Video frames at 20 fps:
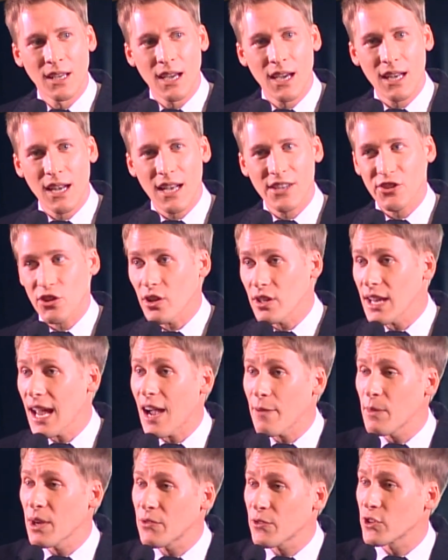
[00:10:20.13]
And I started to
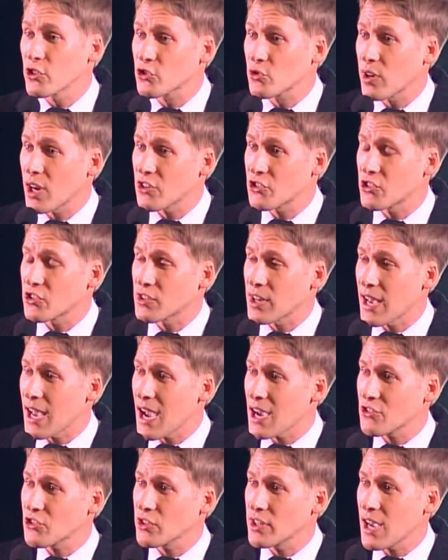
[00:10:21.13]
have my first crushes. And I
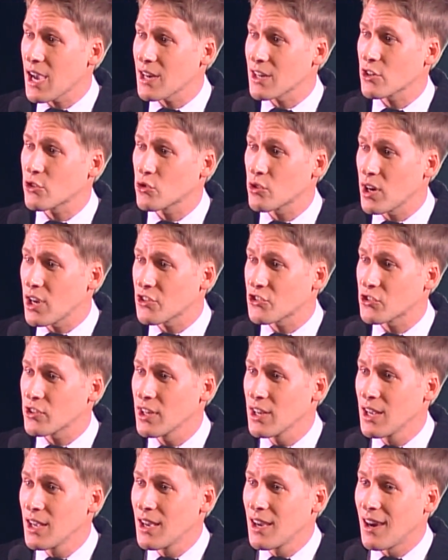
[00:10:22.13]
actually had a crush
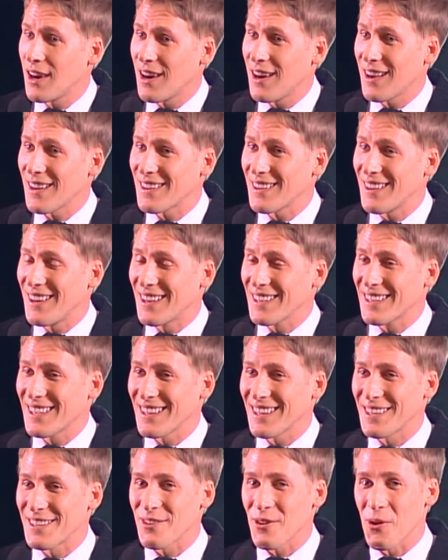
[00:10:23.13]
on,
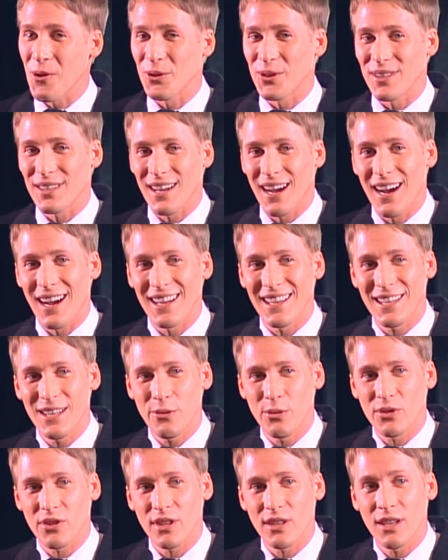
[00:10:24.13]
again, an older guy.
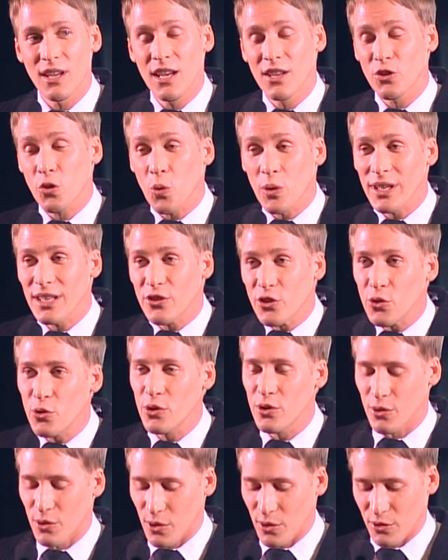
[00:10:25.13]
He was a
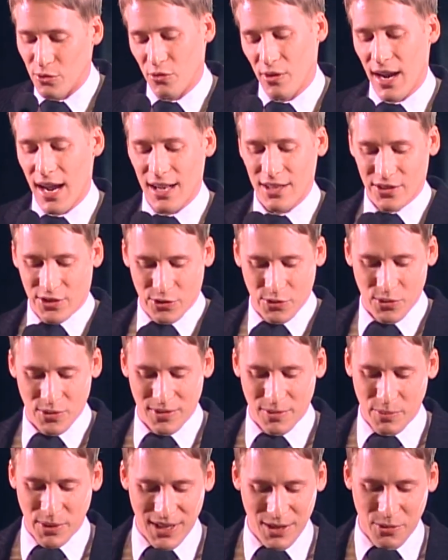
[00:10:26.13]
22-year-old grad
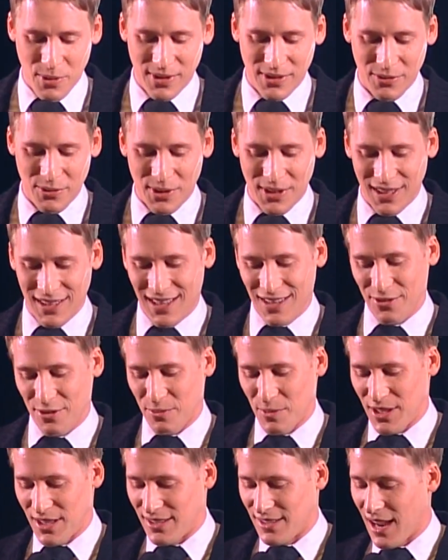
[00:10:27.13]
student, but he wasn't really
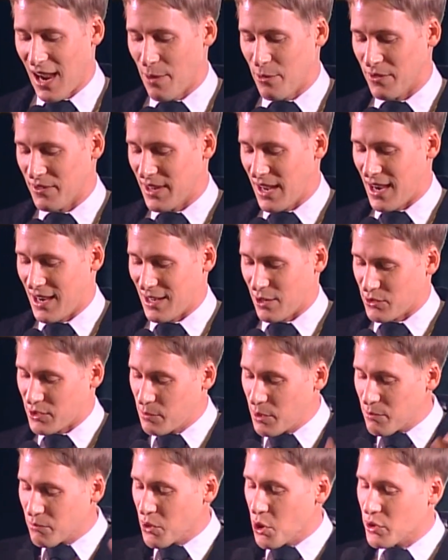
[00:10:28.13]
giving me the time of day. And I was
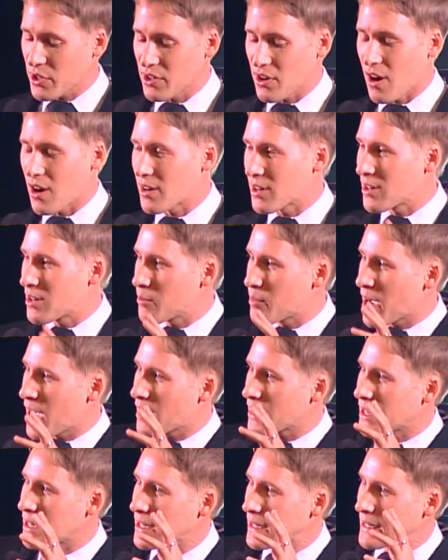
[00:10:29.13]
a bit brokenhearted
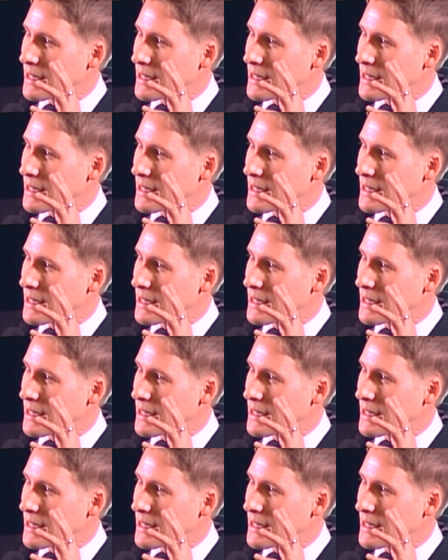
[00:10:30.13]
about it.